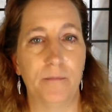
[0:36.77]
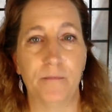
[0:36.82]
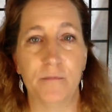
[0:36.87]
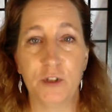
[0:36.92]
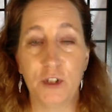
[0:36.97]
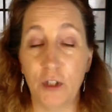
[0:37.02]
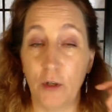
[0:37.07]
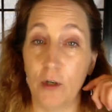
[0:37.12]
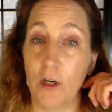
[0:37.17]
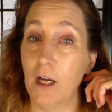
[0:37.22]

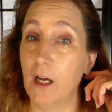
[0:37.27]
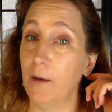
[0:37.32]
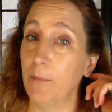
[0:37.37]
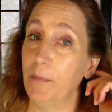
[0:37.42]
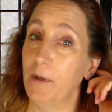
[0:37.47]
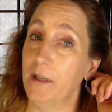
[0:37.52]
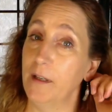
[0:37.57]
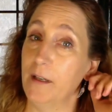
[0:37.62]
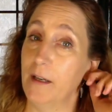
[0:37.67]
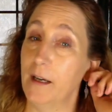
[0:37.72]
showed
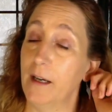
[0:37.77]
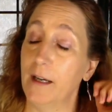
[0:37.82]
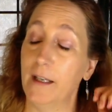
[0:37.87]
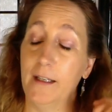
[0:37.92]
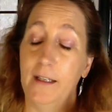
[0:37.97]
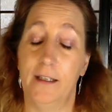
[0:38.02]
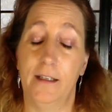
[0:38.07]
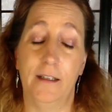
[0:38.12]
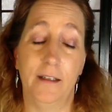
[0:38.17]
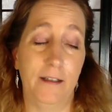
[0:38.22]
up and
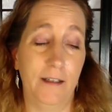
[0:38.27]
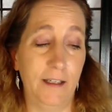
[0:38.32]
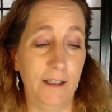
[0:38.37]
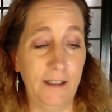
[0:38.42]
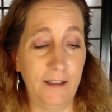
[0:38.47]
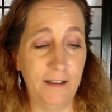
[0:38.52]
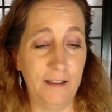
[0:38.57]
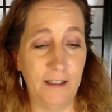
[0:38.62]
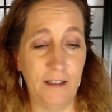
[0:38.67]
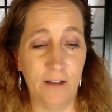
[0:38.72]
got
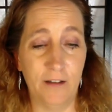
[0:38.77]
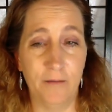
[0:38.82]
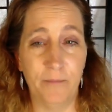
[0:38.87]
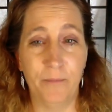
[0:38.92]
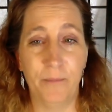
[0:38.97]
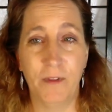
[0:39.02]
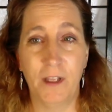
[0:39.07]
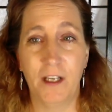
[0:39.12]
in there.